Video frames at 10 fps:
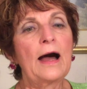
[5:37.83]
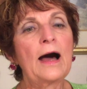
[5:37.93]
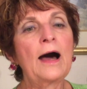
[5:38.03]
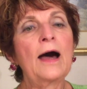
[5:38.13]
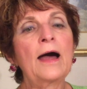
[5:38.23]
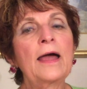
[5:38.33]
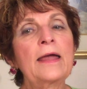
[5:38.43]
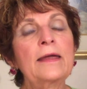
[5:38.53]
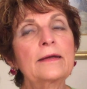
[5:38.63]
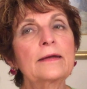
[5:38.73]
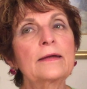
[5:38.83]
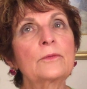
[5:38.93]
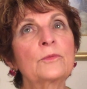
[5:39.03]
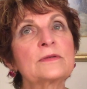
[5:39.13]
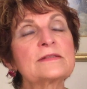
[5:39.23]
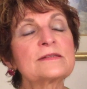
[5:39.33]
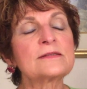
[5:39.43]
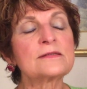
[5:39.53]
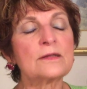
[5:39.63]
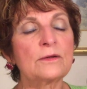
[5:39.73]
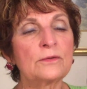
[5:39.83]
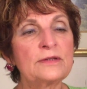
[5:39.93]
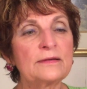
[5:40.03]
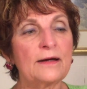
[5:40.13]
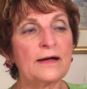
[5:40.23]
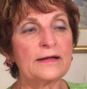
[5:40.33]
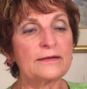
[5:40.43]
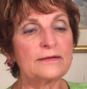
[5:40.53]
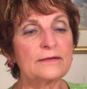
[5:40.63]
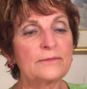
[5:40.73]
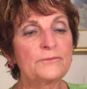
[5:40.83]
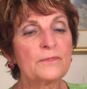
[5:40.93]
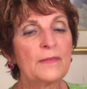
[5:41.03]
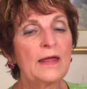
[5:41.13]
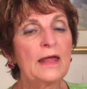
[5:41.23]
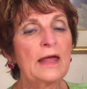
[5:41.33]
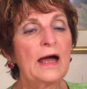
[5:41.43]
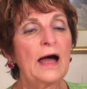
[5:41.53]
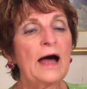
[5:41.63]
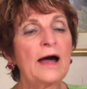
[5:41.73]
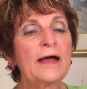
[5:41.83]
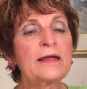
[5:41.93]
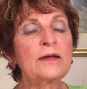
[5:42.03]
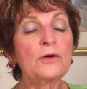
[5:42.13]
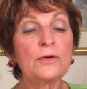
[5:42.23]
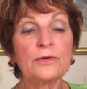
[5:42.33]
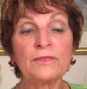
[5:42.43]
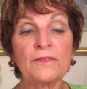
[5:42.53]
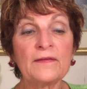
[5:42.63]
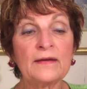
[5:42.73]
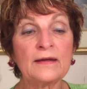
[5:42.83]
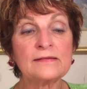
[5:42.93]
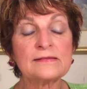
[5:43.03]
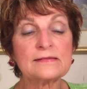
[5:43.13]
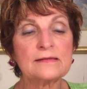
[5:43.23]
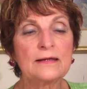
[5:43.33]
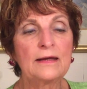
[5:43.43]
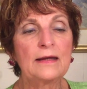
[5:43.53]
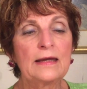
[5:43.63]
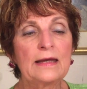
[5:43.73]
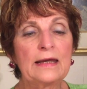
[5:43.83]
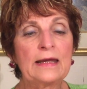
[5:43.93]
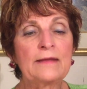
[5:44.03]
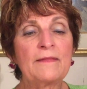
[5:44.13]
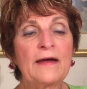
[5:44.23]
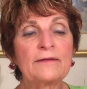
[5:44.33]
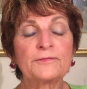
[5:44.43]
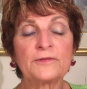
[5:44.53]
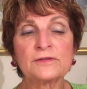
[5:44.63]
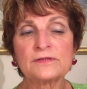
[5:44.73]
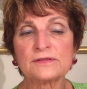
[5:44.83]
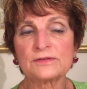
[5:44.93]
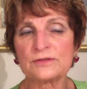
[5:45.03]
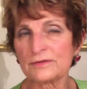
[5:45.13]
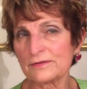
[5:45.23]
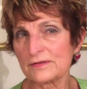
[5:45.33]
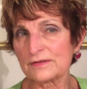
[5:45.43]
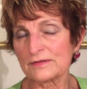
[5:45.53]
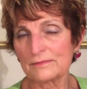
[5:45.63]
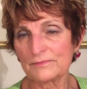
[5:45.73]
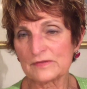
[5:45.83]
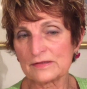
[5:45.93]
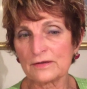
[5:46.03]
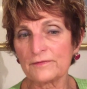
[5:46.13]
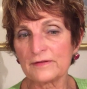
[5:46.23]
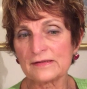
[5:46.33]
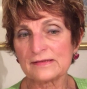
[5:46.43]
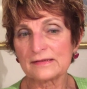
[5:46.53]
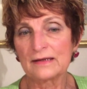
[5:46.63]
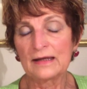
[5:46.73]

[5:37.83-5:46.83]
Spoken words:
I was so delighted. I heard things in that first church service